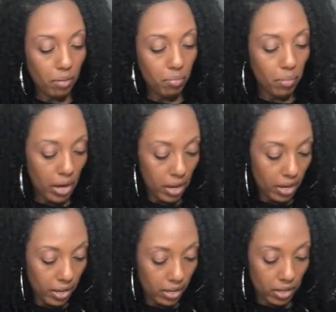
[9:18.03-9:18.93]

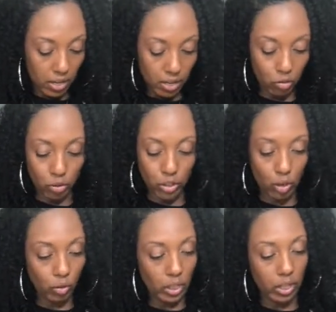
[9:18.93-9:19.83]
my
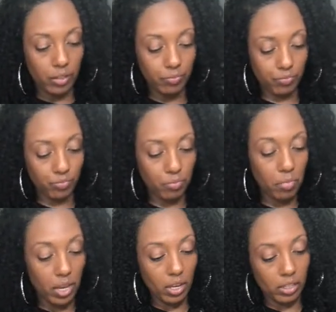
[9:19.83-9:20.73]
granola
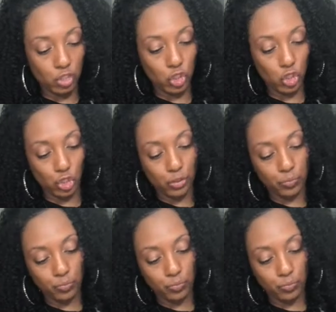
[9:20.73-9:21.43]
mixture